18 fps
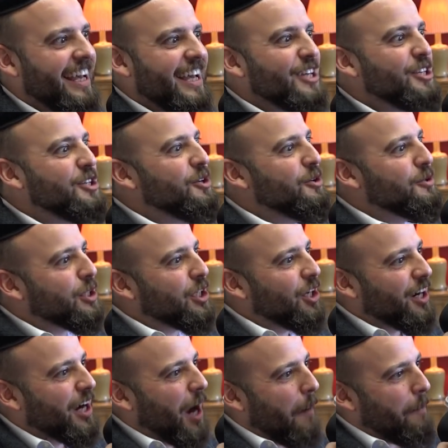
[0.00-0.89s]
"You
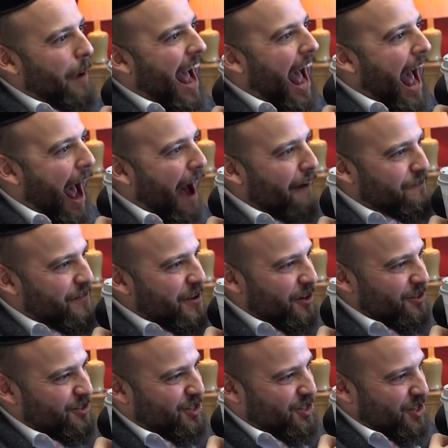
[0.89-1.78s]
took up half
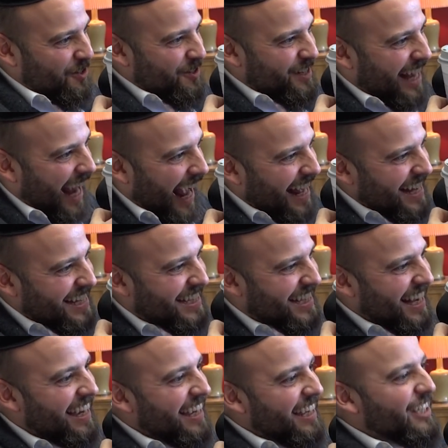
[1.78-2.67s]
your
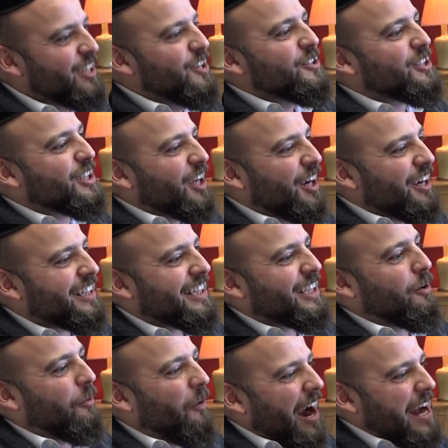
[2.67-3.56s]
suitcase. You took
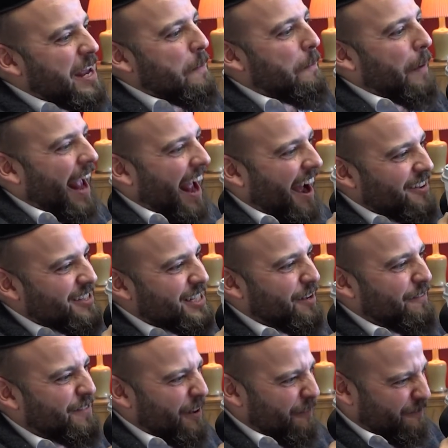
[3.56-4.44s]
20 pounds
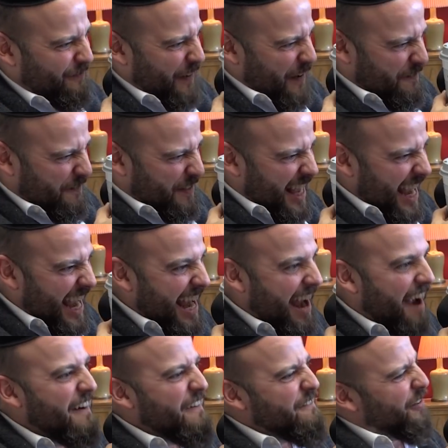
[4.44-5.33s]
of the 50
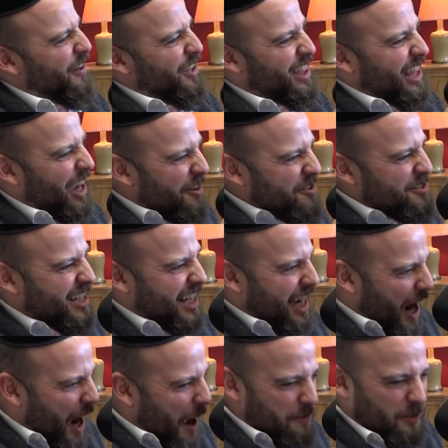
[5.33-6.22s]
for those
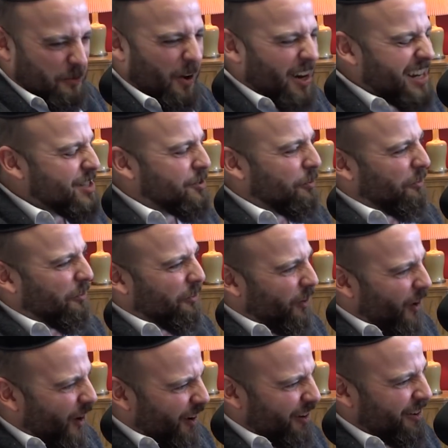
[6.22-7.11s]
cups. What is
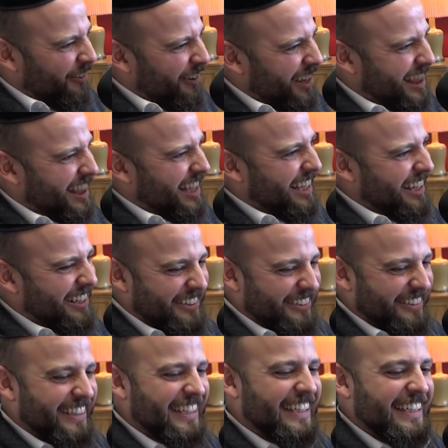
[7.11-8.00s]
wrong with
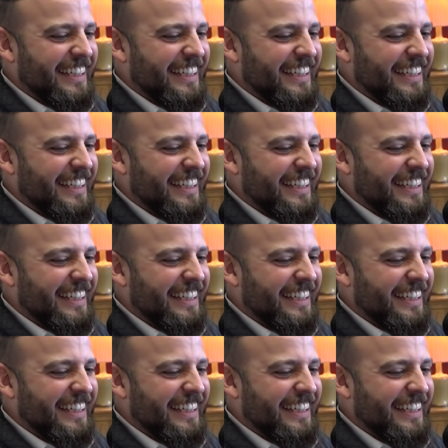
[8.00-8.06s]
you?"